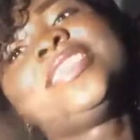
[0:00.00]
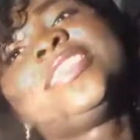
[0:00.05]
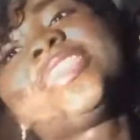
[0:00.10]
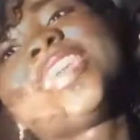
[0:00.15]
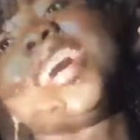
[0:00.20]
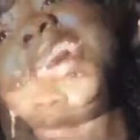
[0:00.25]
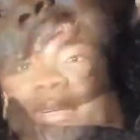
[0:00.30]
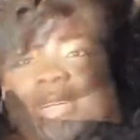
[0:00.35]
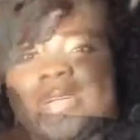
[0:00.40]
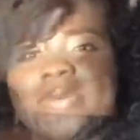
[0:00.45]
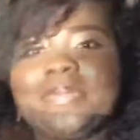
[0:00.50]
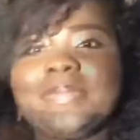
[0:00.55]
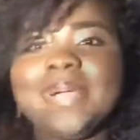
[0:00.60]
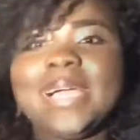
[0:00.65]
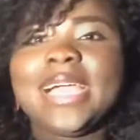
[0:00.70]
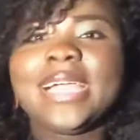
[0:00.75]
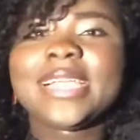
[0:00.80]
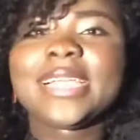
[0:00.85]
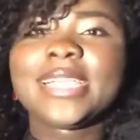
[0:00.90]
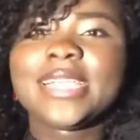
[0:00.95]
Welcome
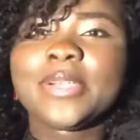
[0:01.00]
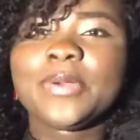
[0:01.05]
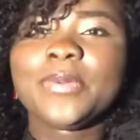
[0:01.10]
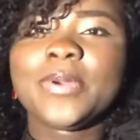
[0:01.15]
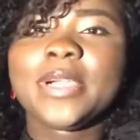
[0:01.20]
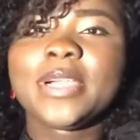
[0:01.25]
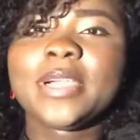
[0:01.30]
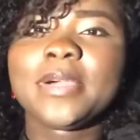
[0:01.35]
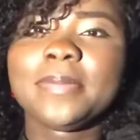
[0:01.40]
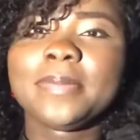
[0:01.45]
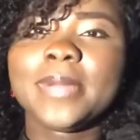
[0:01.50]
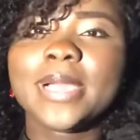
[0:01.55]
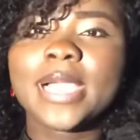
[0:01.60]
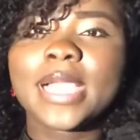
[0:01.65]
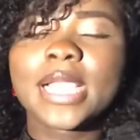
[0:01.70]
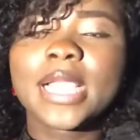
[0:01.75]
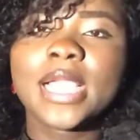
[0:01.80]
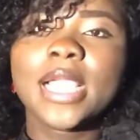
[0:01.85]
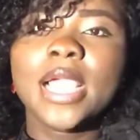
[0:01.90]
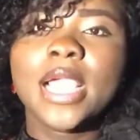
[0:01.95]
back. Welcome
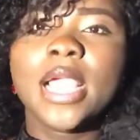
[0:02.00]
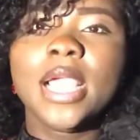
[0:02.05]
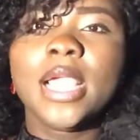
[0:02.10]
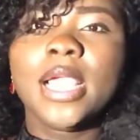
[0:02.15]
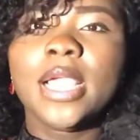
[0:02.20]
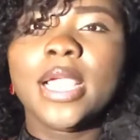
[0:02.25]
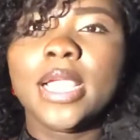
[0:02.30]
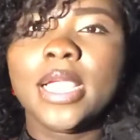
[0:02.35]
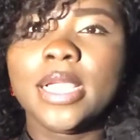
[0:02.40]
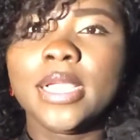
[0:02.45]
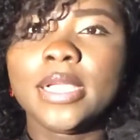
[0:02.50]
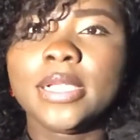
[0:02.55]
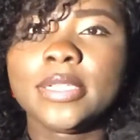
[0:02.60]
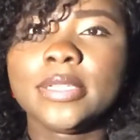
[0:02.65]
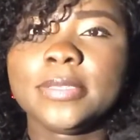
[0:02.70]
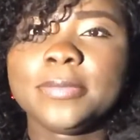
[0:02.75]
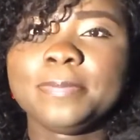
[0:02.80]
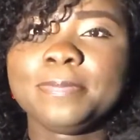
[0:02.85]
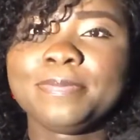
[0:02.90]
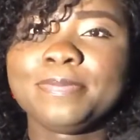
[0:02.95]
back and
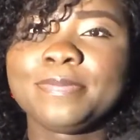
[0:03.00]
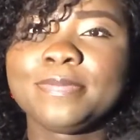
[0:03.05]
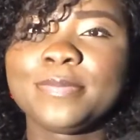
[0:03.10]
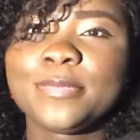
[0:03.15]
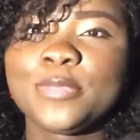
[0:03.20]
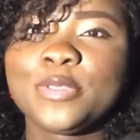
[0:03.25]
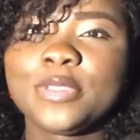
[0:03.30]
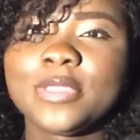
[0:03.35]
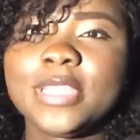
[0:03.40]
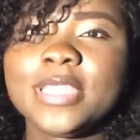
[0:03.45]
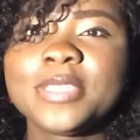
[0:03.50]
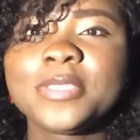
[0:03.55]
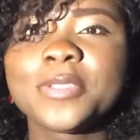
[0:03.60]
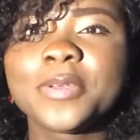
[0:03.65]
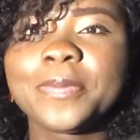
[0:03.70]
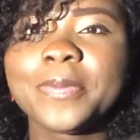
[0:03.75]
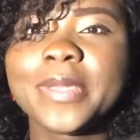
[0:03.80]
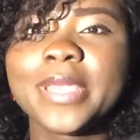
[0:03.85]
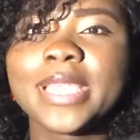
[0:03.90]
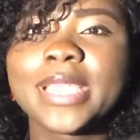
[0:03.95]
um, today's
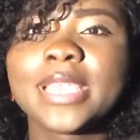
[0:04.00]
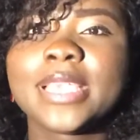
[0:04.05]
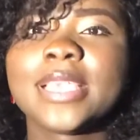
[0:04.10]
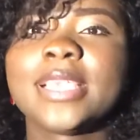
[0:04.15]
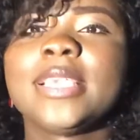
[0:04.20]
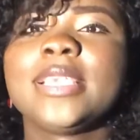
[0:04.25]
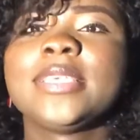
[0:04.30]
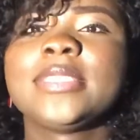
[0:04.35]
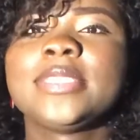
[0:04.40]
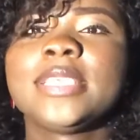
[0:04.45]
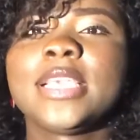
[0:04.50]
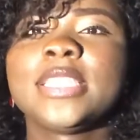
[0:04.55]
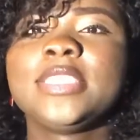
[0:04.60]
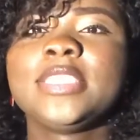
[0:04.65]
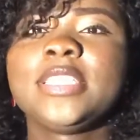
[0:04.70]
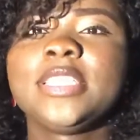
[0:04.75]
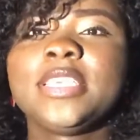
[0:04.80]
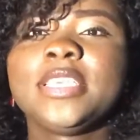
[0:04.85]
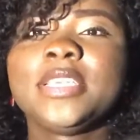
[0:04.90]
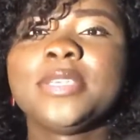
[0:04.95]
topic is
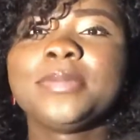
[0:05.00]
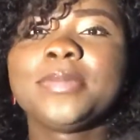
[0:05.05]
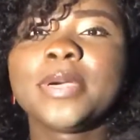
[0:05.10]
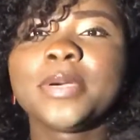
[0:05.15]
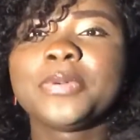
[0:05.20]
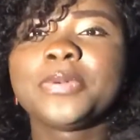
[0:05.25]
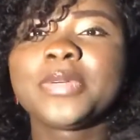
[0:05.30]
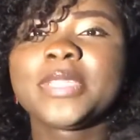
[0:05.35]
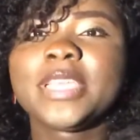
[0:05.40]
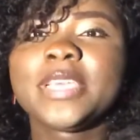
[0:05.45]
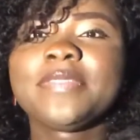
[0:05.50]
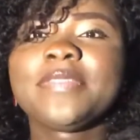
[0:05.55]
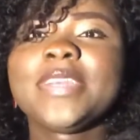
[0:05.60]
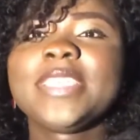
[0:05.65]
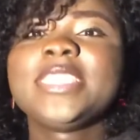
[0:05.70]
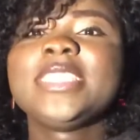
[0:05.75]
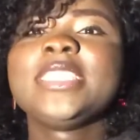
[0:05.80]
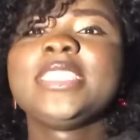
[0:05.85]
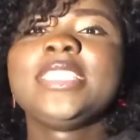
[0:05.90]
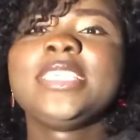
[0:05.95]
actually about what I've
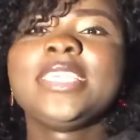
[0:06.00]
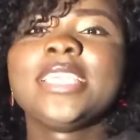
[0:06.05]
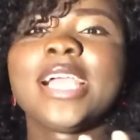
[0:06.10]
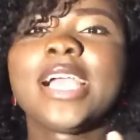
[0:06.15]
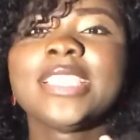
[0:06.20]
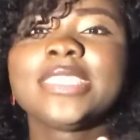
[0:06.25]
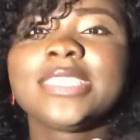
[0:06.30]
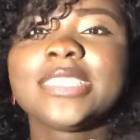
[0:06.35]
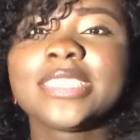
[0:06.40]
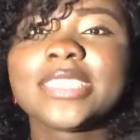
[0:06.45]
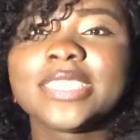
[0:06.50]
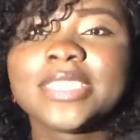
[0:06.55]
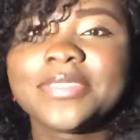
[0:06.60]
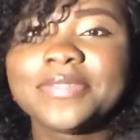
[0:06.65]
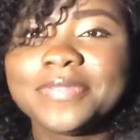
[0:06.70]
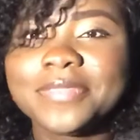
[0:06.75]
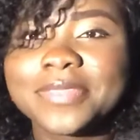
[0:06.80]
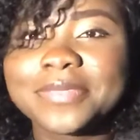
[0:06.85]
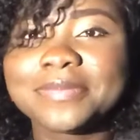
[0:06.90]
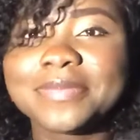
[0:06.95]
actually
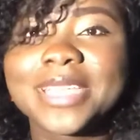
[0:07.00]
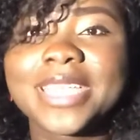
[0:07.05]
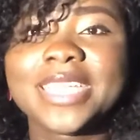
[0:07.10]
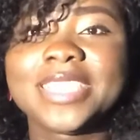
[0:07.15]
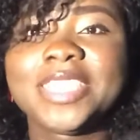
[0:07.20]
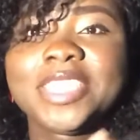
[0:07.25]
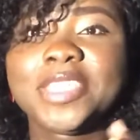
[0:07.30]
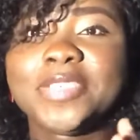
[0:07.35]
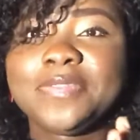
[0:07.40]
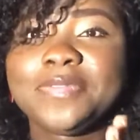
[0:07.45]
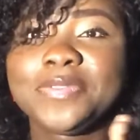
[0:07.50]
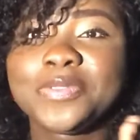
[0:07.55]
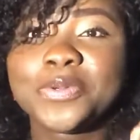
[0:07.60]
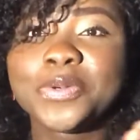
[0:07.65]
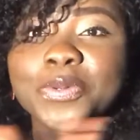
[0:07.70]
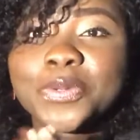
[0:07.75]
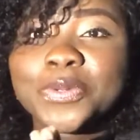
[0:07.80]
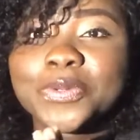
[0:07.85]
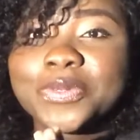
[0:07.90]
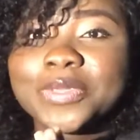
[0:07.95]
achieved, my achieved
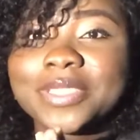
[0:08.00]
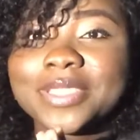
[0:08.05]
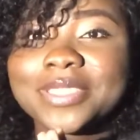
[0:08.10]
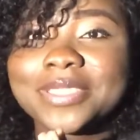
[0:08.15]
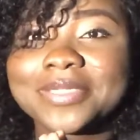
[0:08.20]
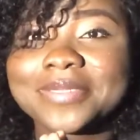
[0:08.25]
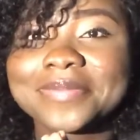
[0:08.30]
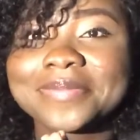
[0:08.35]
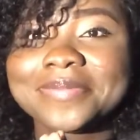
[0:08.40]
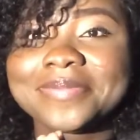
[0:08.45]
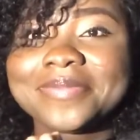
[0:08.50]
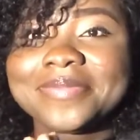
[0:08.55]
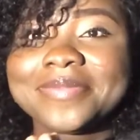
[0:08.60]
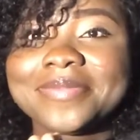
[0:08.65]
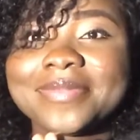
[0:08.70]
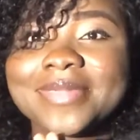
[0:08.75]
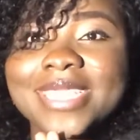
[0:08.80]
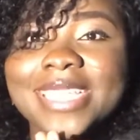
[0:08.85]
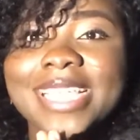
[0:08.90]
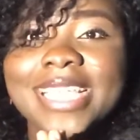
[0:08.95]
goals
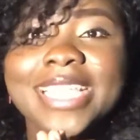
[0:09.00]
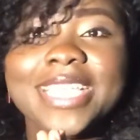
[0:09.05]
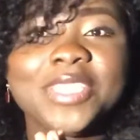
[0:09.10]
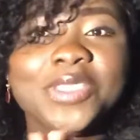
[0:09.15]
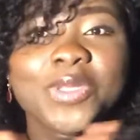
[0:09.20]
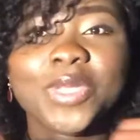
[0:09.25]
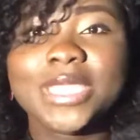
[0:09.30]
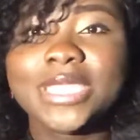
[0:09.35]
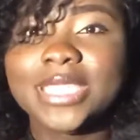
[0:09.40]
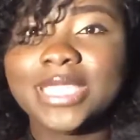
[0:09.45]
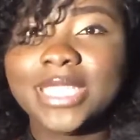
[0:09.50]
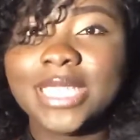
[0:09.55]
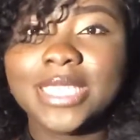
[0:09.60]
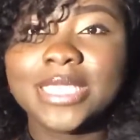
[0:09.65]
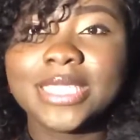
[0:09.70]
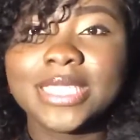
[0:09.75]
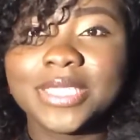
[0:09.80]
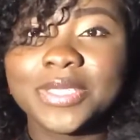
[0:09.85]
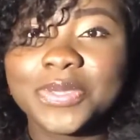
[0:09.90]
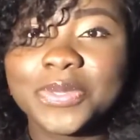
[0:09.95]
in
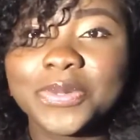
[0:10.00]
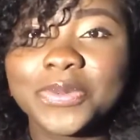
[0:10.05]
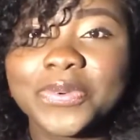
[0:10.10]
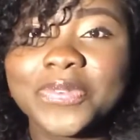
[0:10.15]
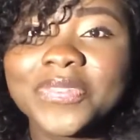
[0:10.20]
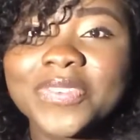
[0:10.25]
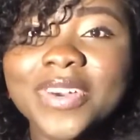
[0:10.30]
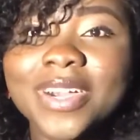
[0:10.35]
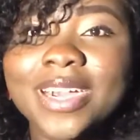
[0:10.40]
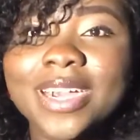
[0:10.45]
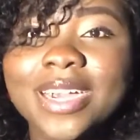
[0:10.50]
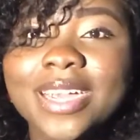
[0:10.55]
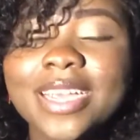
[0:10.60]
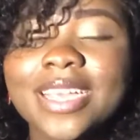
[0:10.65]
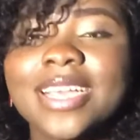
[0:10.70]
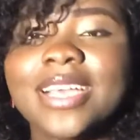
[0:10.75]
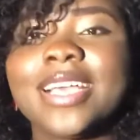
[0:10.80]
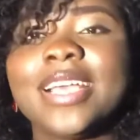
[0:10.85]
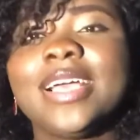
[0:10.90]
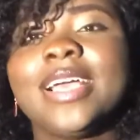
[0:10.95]
2019 so far,
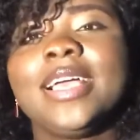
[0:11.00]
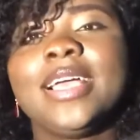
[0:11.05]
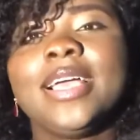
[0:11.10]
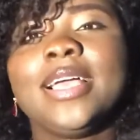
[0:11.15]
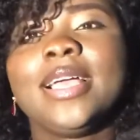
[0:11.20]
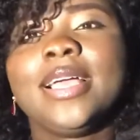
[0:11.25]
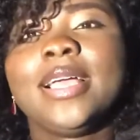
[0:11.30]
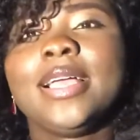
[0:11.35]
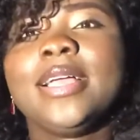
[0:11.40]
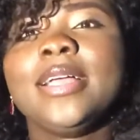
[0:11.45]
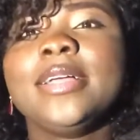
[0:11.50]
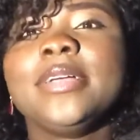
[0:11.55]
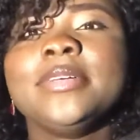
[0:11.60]
and